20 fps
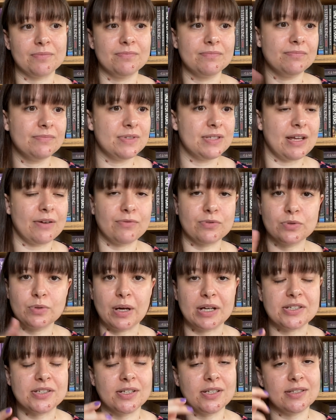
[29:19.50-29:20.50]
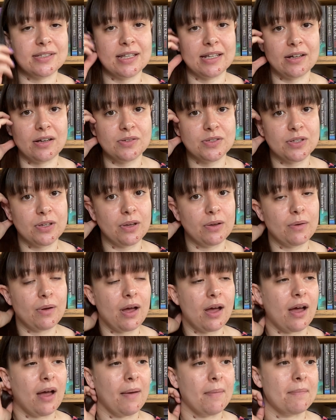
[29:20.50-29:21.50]
several questions, then I'll do
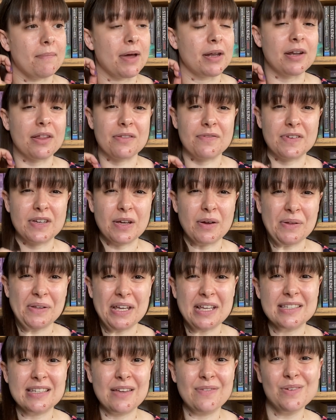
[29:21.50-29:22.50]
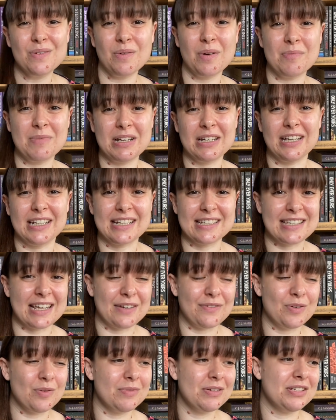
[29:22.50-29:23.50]
another video on this. If you want me, like I said,
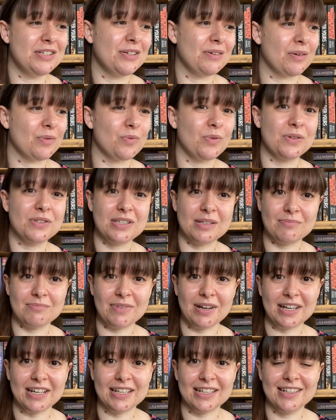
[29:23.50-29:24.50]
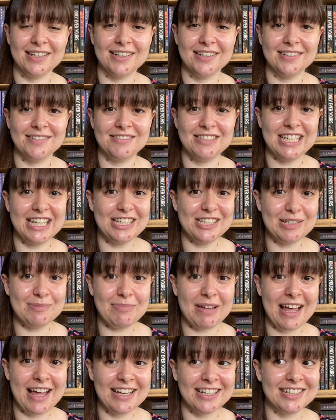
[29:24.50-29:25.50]
if you want me to do a what's in my teaching
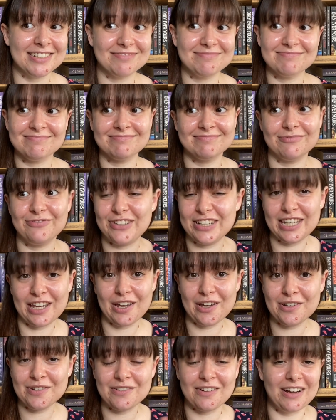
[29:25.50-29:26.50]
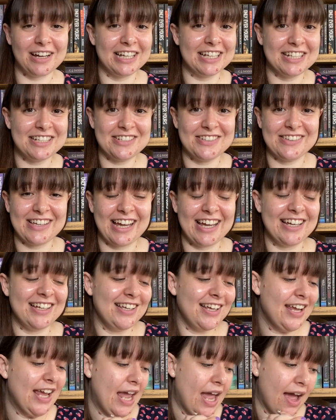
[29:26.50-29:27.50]
bag video, I can do that.
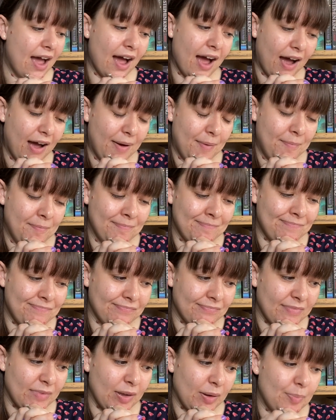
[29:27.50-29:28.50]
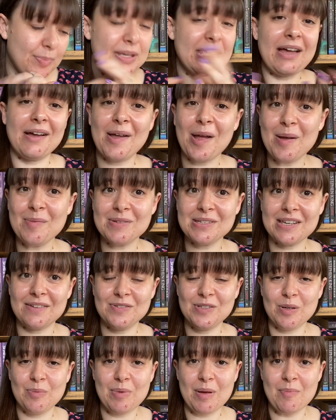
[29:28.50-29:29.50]
But yeah, I hope this
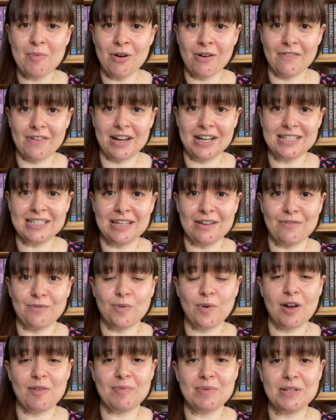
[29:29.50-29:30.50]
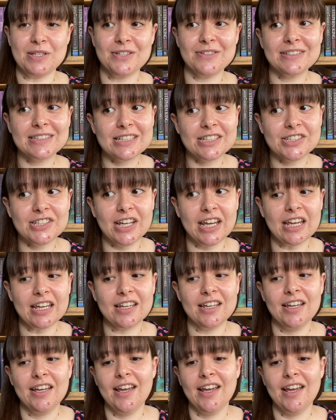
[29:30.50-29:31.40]
gives you a bit more of an idea of what I've been doing this year